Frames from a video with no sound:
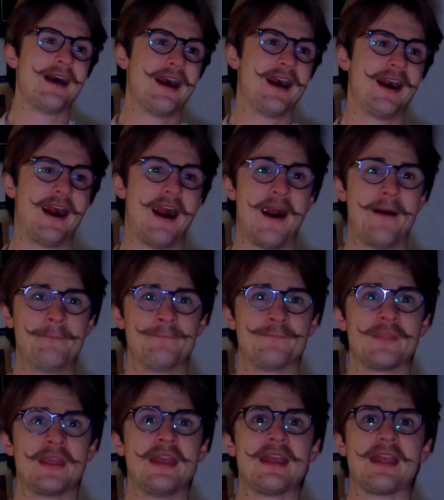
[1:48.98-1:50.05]

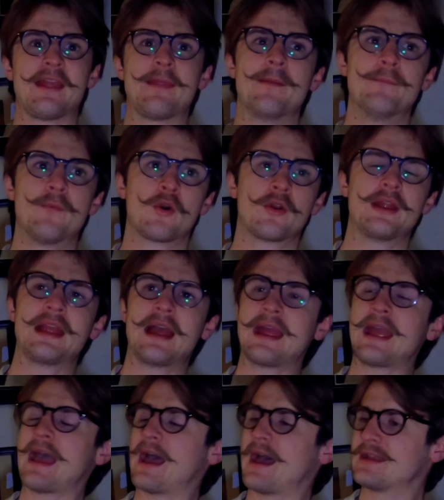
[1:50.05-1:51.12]
Um, in the morning I
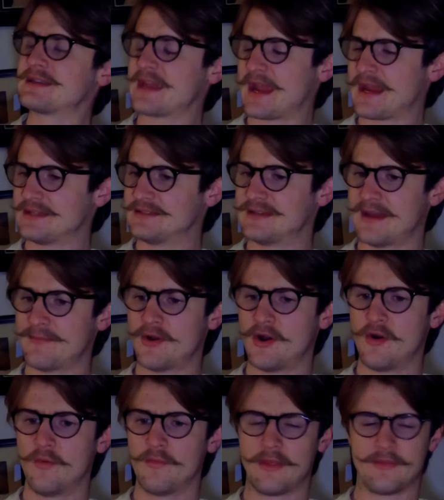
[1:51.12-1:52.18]
had a
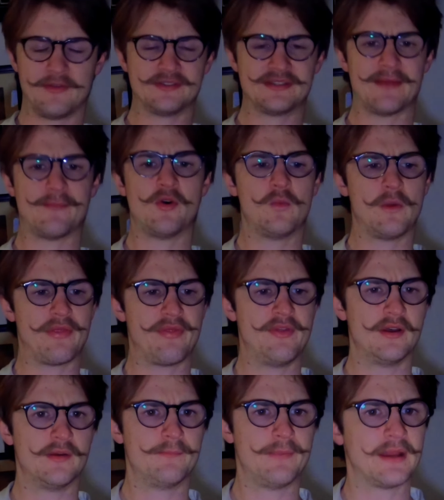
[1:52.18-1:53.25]
demo, the, the demo with
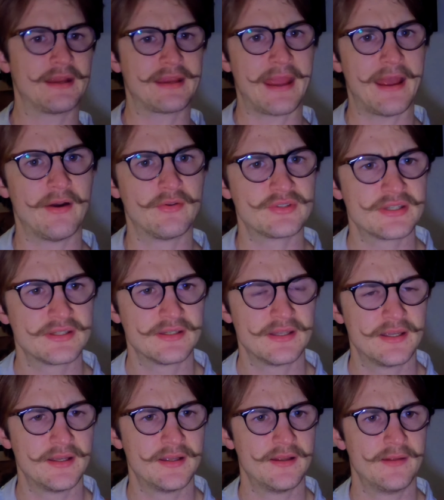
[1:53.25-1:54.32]
the big account,
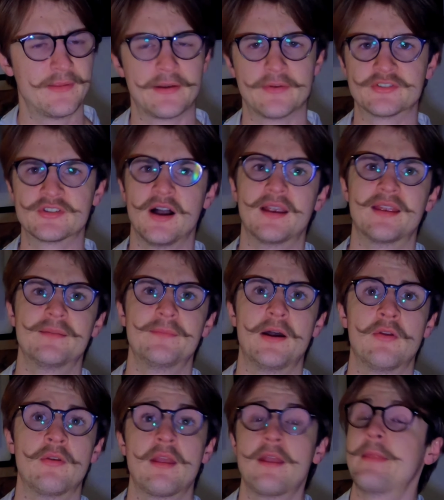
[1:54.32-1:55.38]
uh, that I was talking
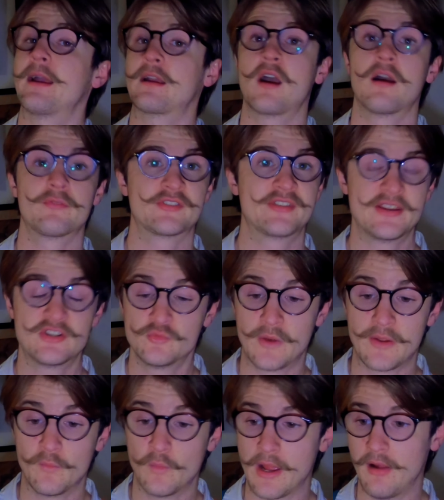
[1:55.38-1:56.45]
about. That conversation
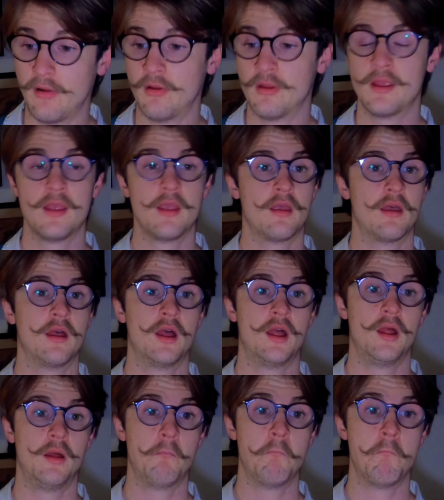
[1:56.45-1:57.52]
went well.
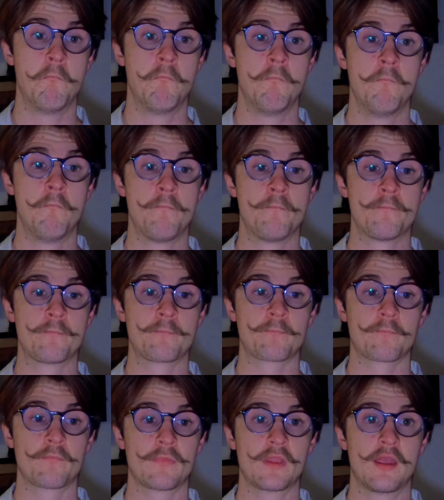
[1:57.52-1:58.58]
Um,
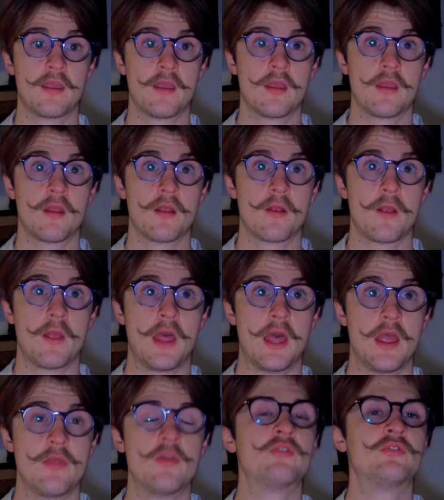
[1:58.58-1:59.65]

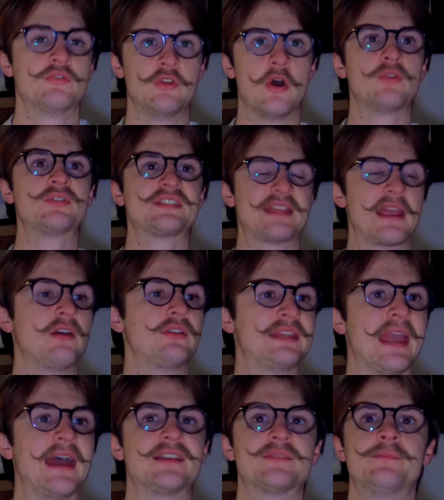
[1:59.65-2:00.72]
Uh, no sale
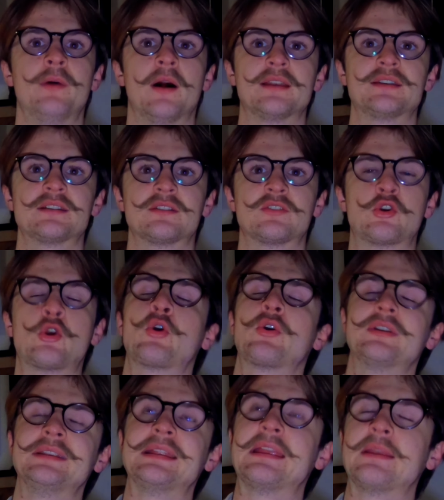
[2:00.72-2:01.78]
yet, but
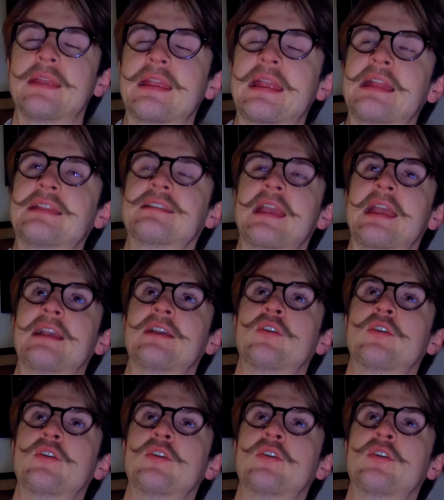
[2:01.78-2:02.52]
currently it, it's a